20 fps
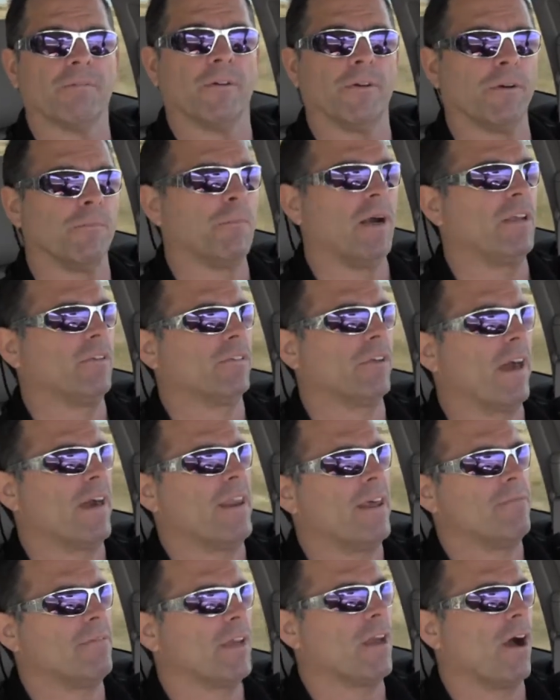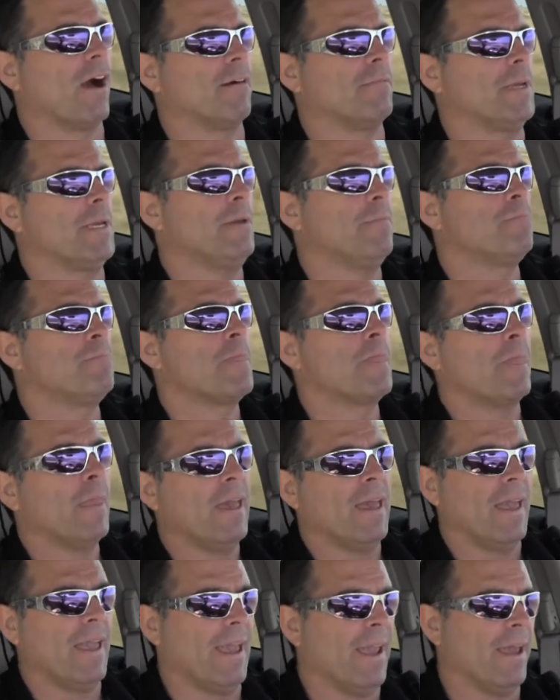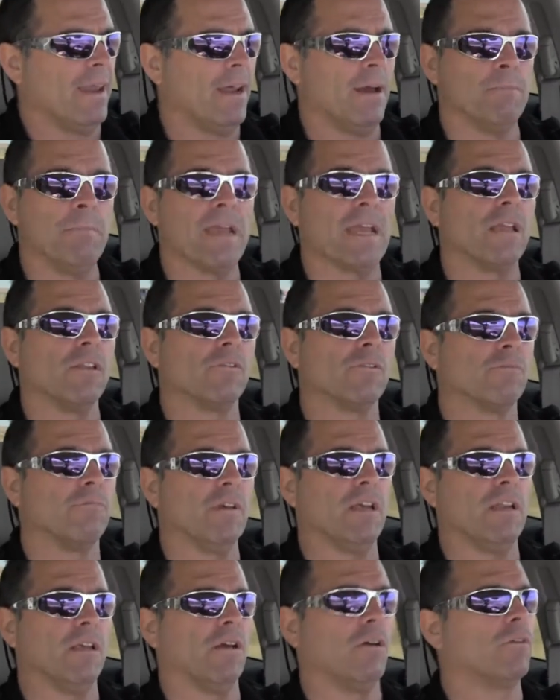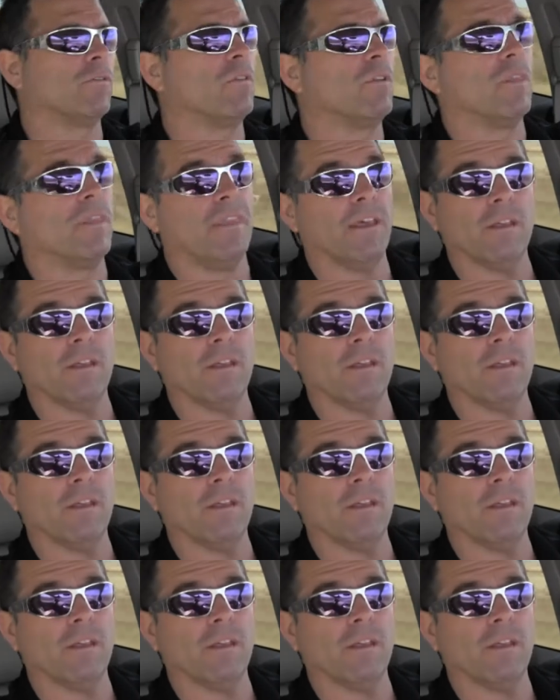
for my skydiving hobby, and I'm making some videos.